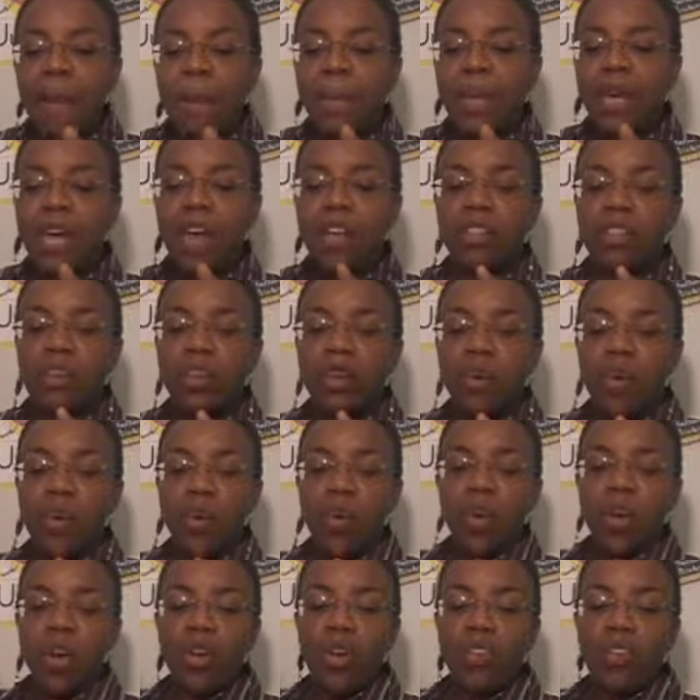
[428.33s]
Because the
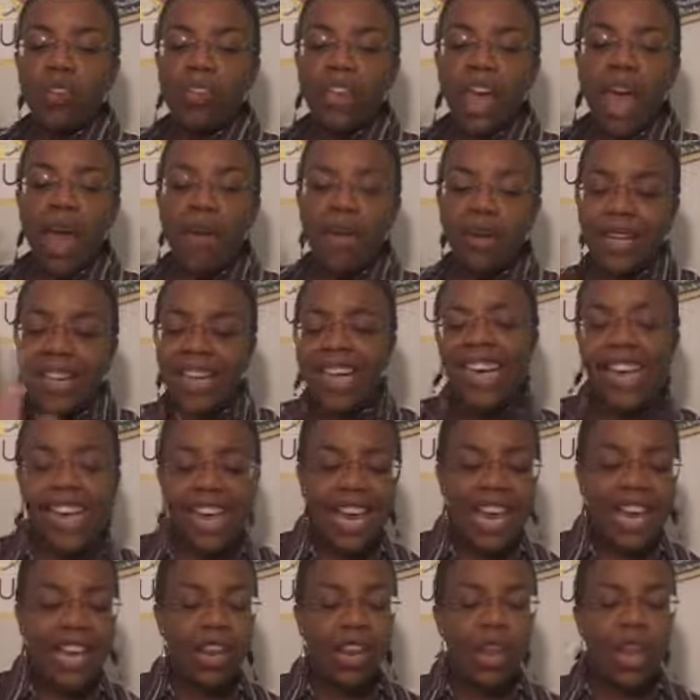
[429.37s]
water is coming
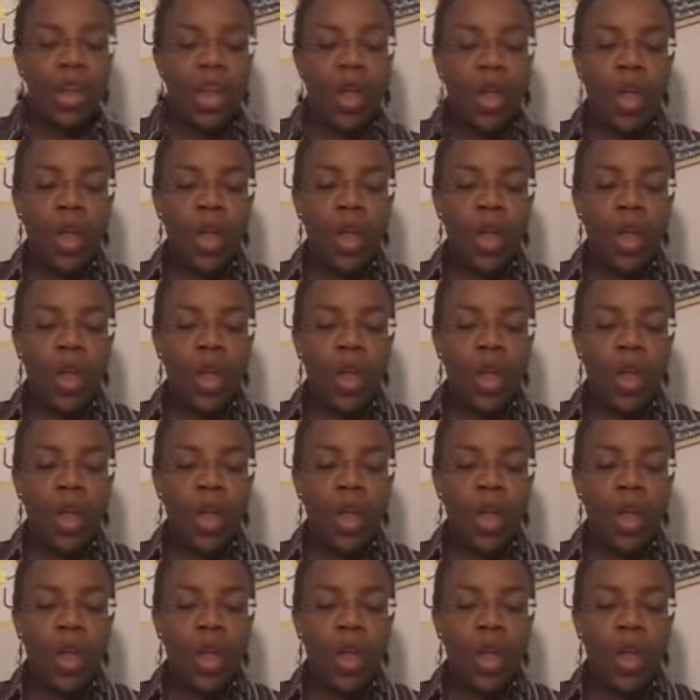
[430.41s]
in,